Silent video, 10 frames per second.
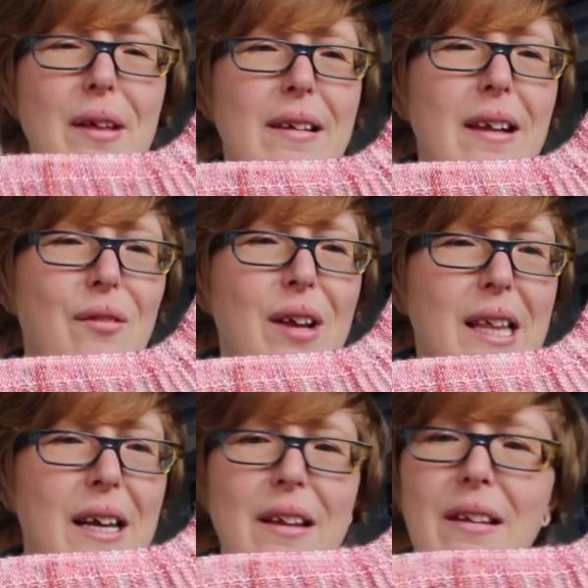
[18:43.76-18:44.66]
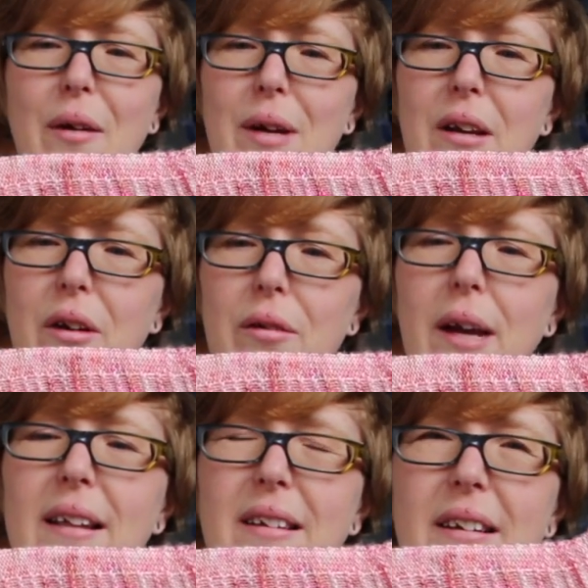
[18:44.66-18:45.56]
this lovely thing is going
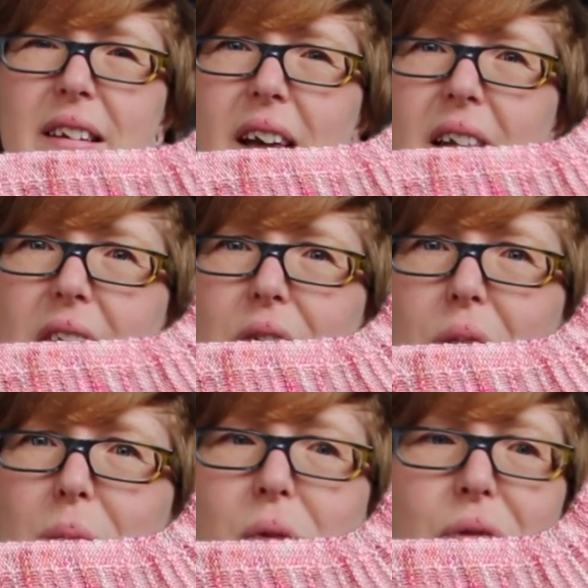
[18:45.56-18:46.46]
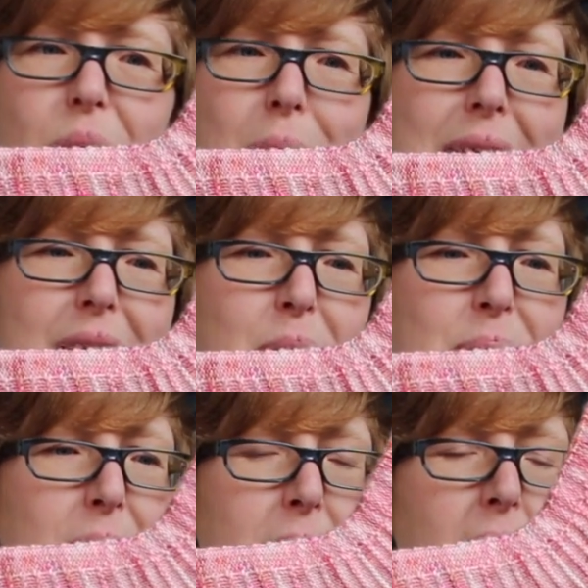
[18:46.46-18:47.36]
to. It's just slightly too small for me,
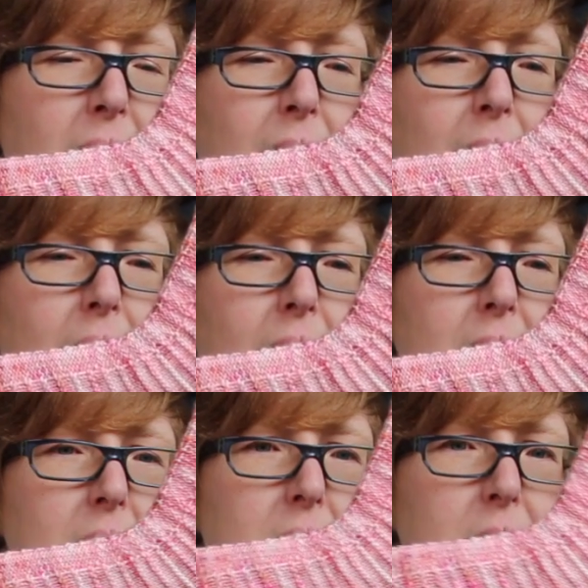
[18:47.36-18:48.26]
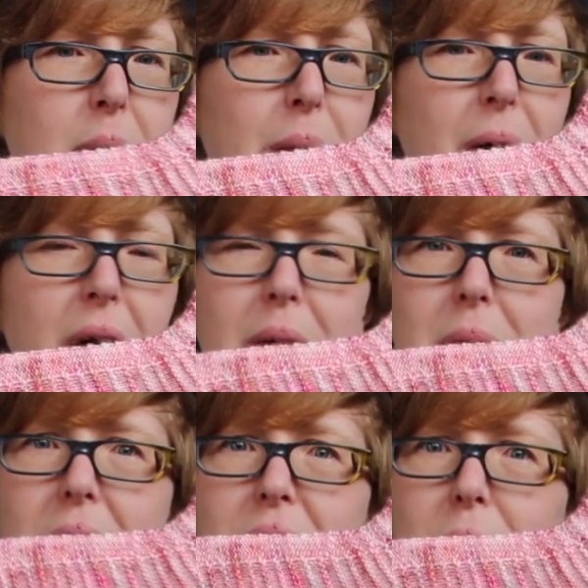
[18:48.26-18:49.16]
but I'm
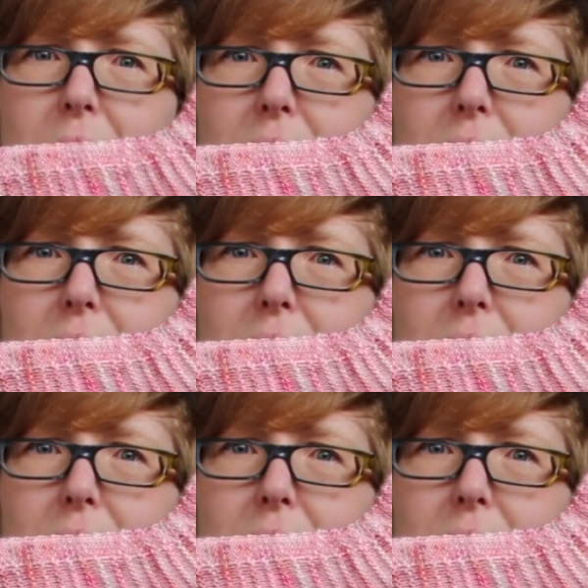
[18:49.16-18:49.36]
going to put